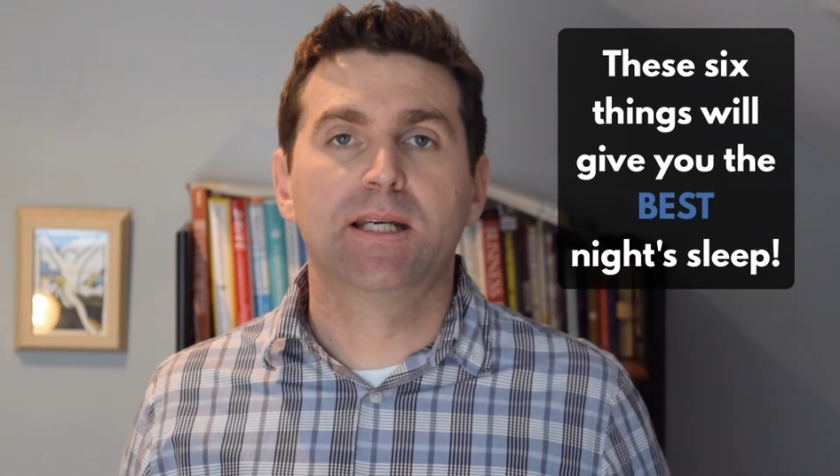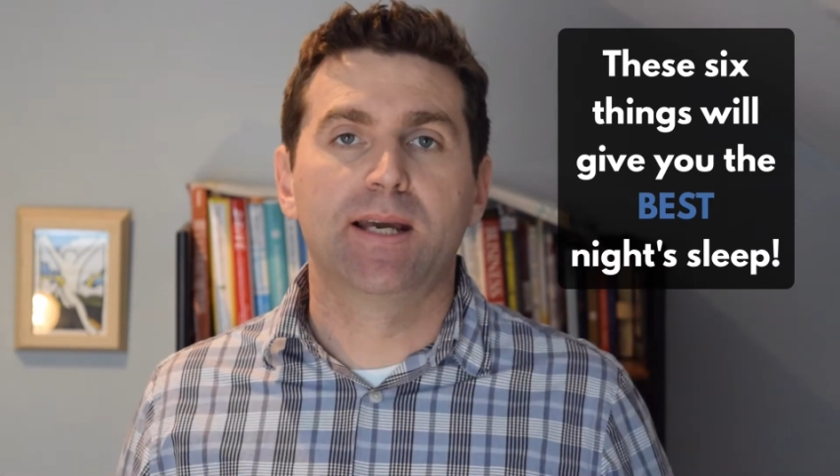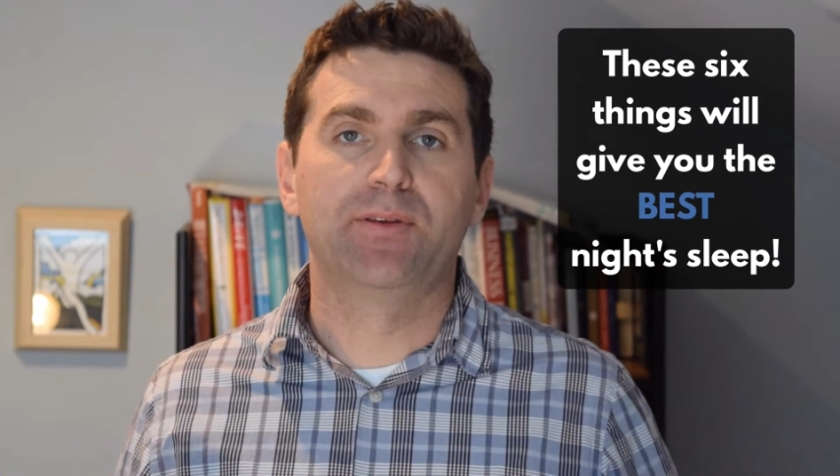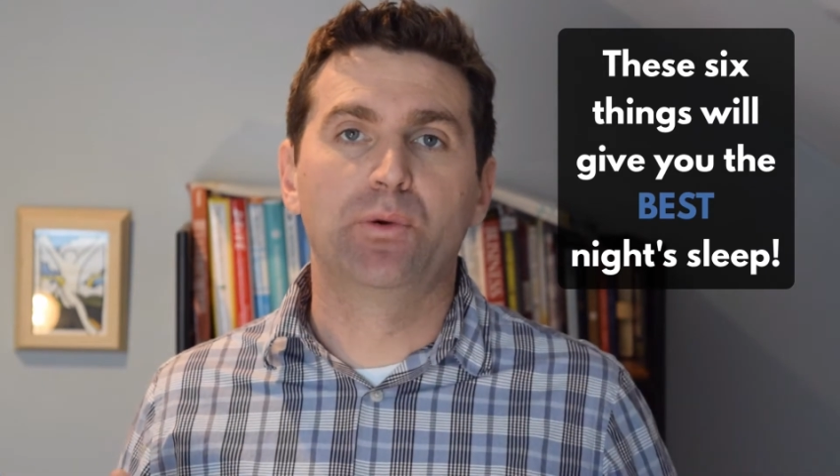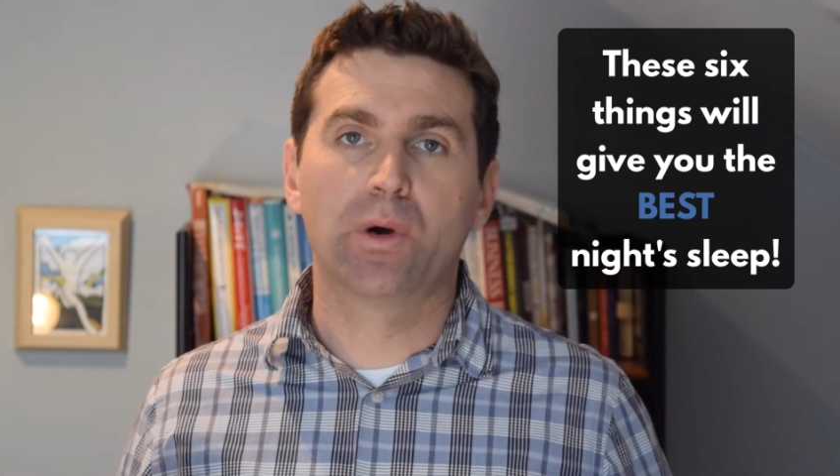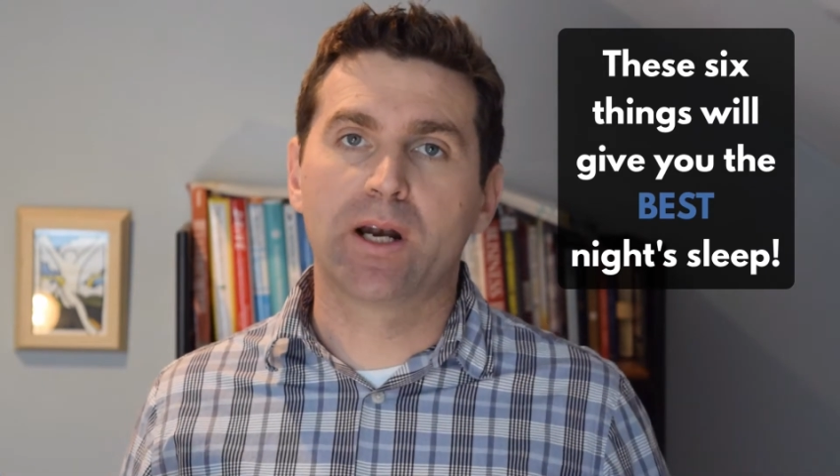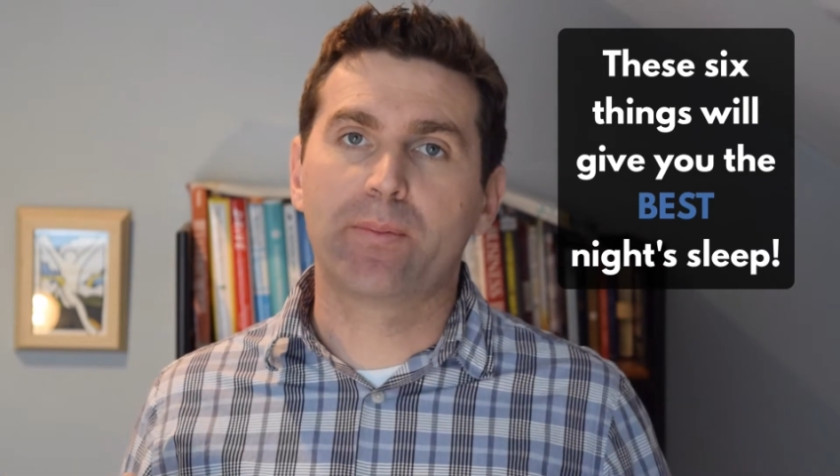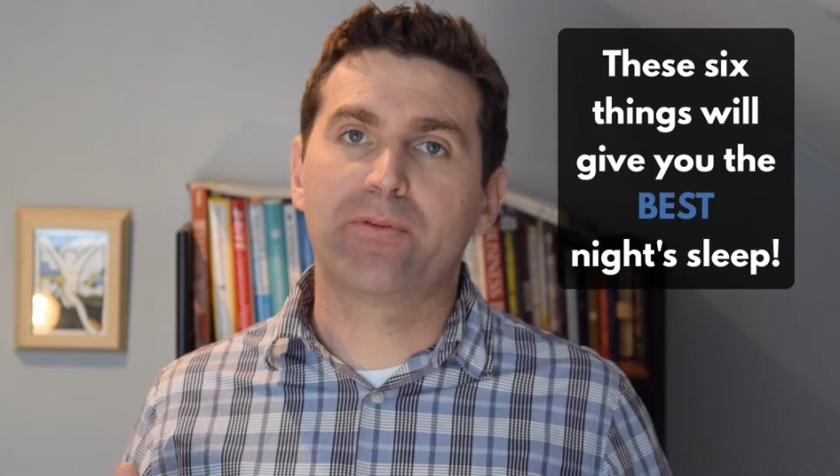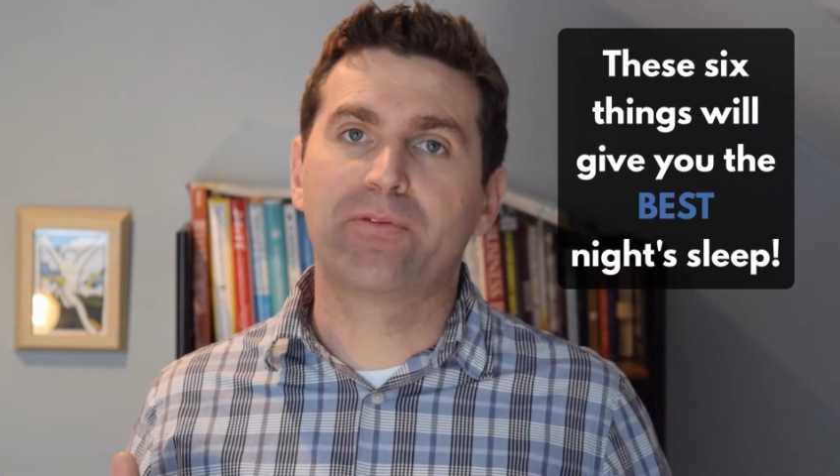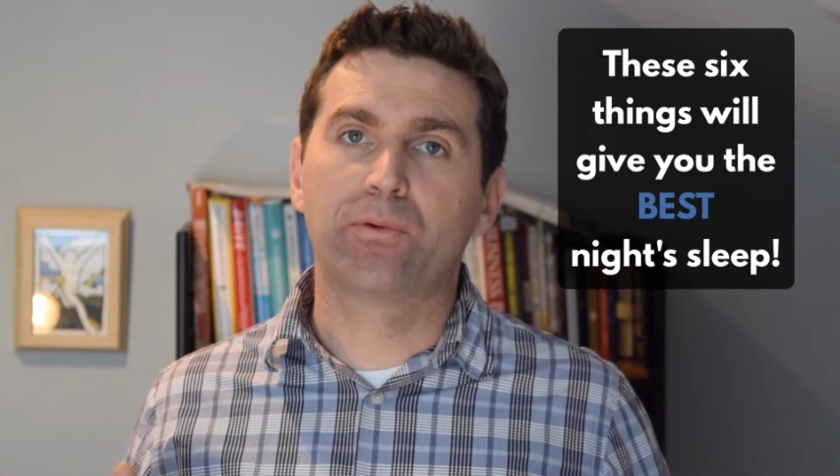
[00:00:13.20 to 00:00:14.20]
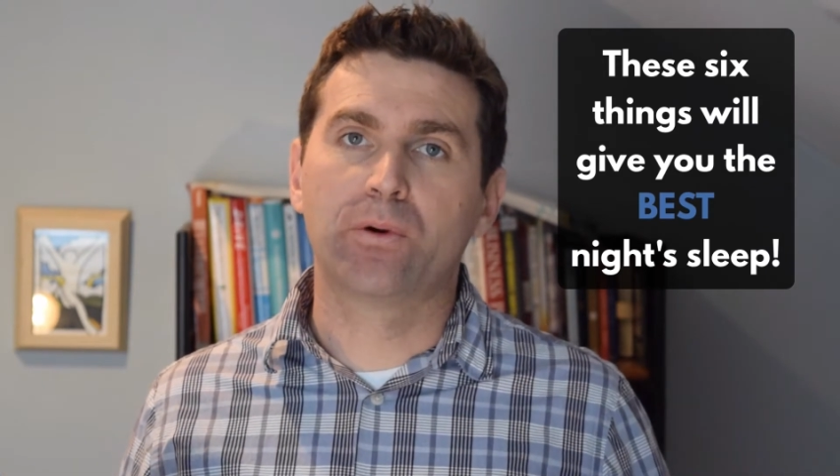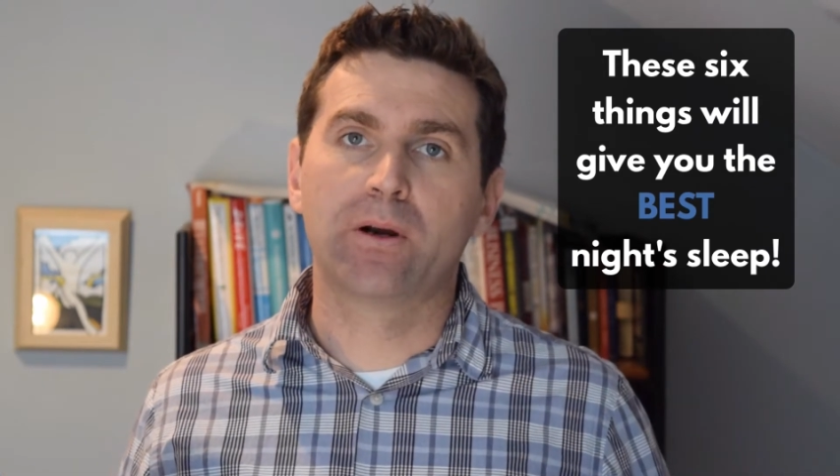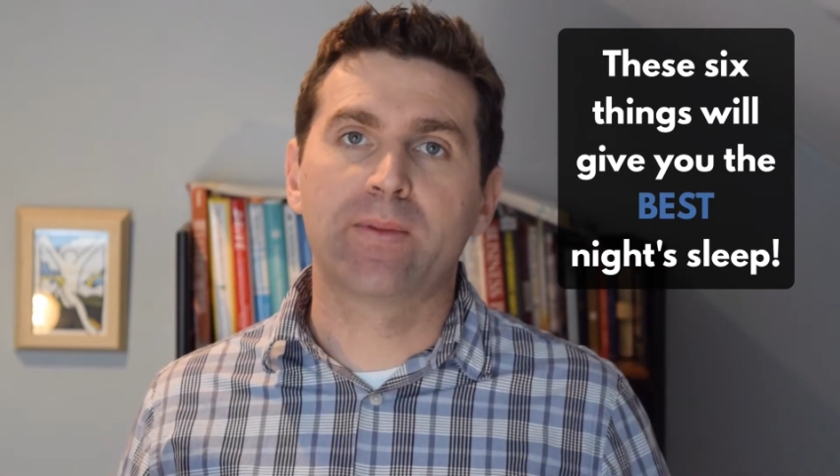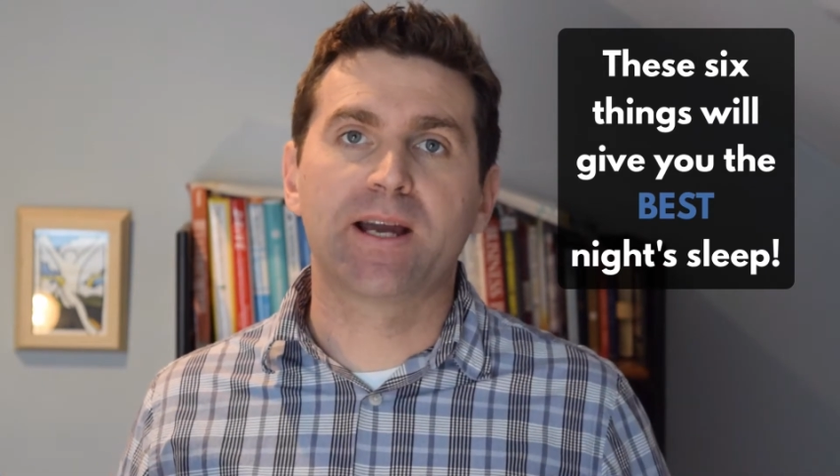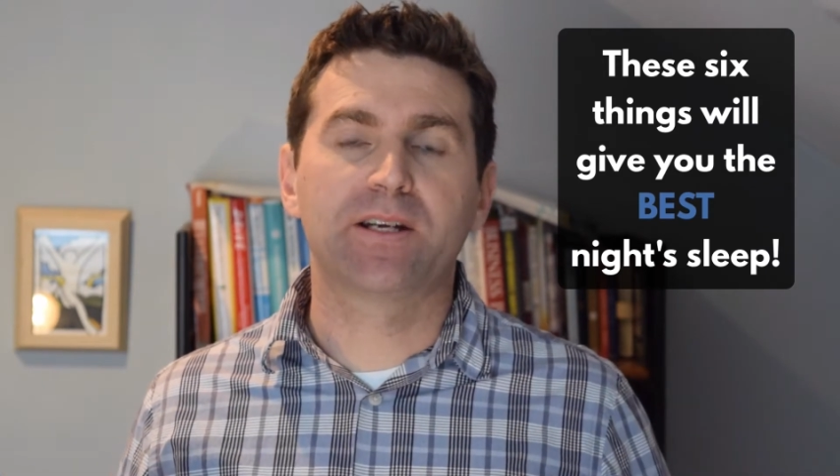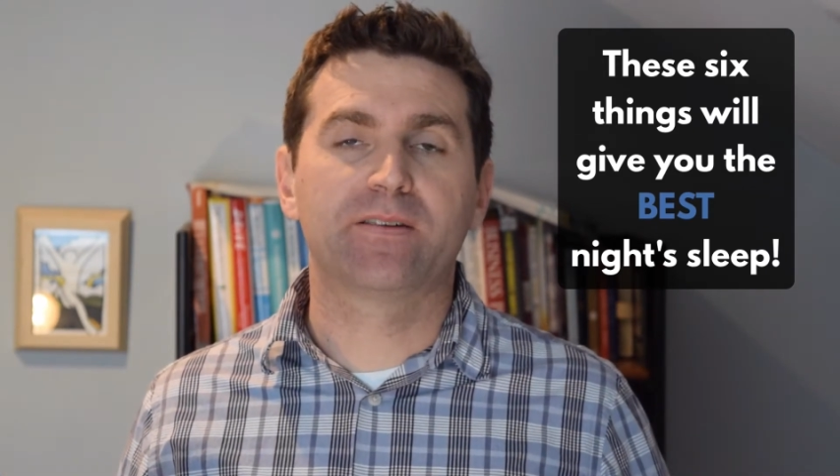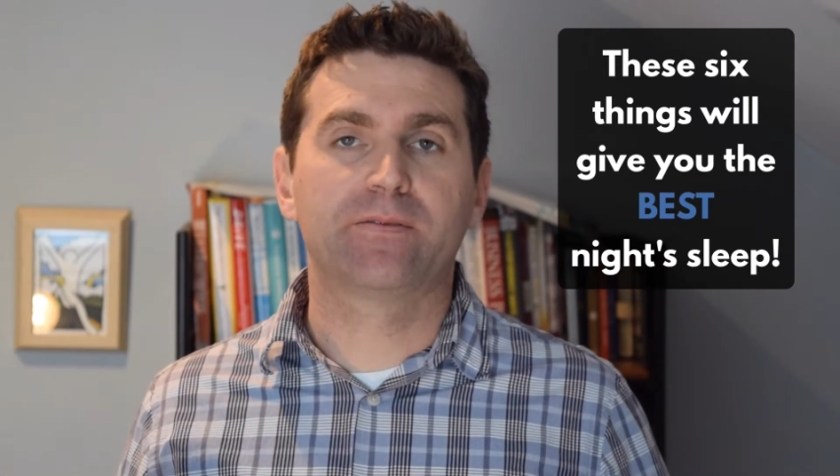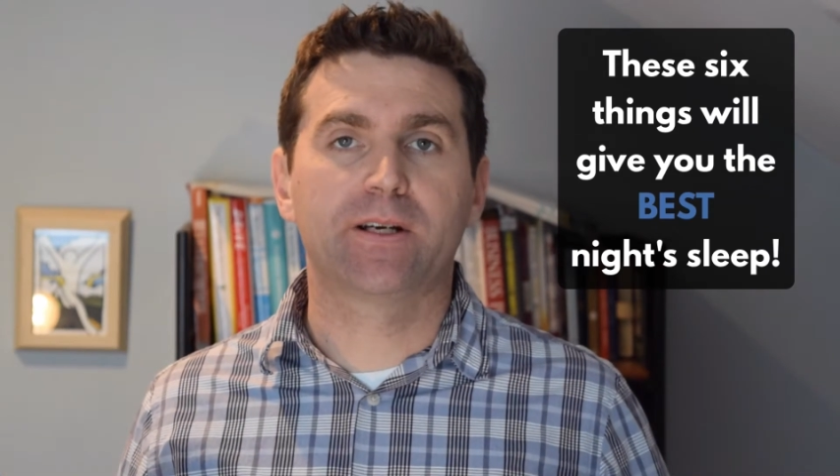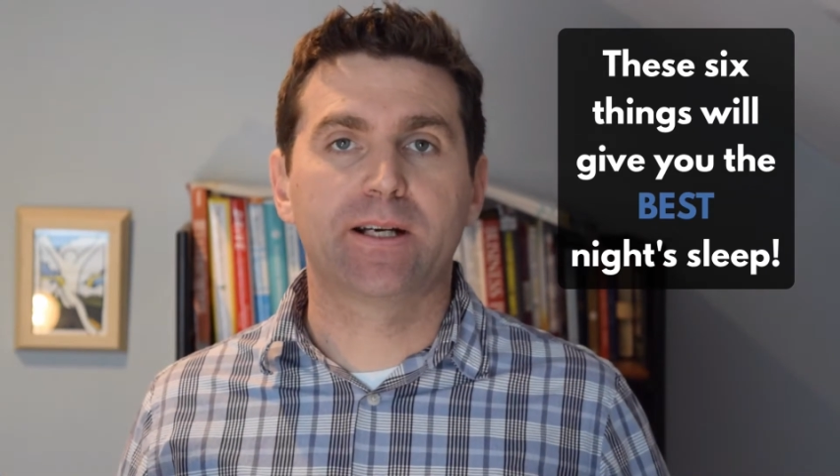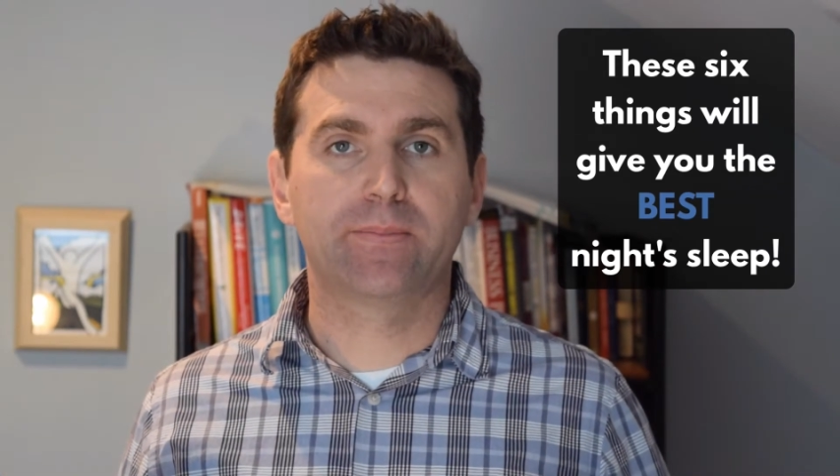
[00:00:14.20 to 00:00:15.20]
If you want to perform at your
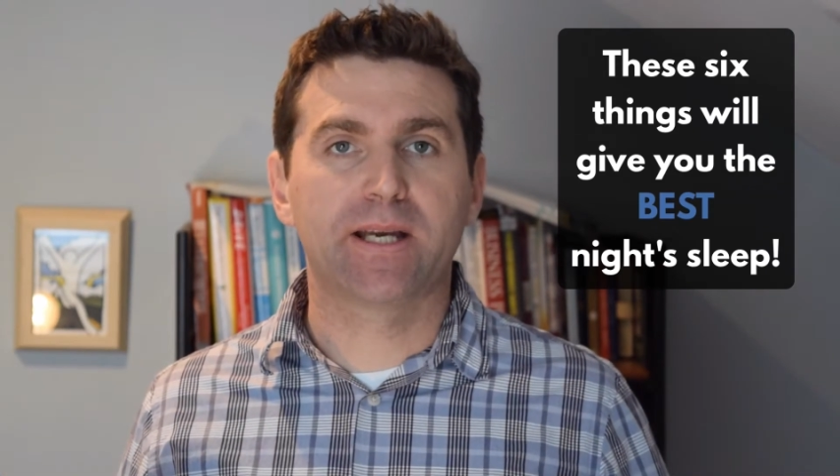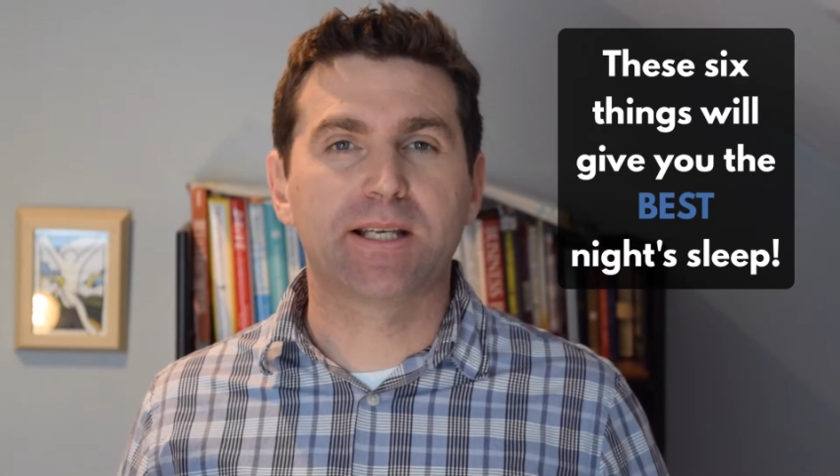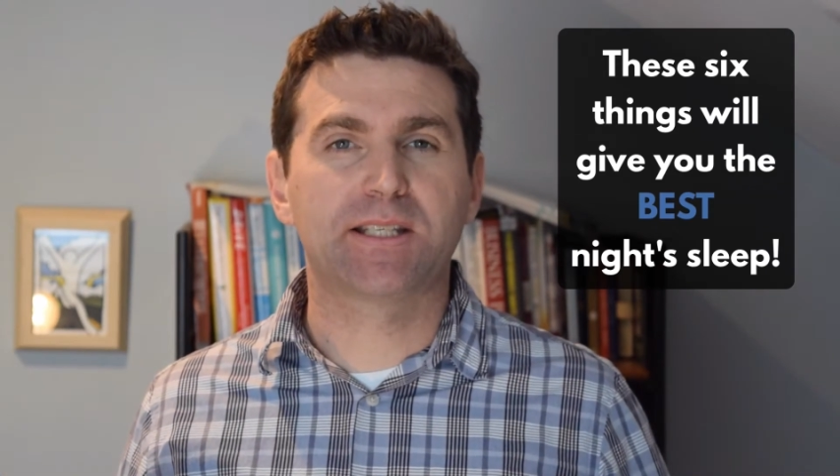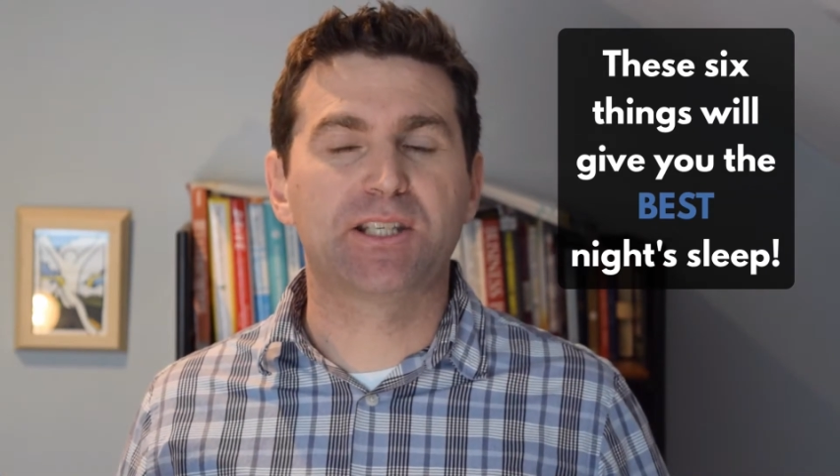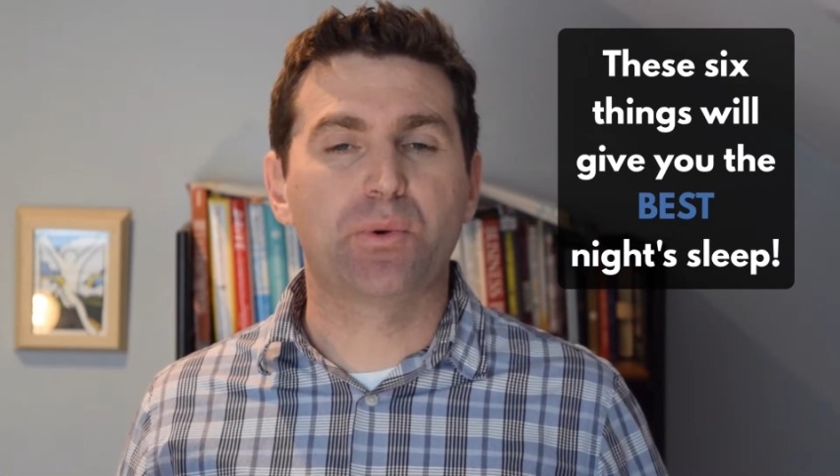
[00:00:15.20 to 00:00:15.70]
very best,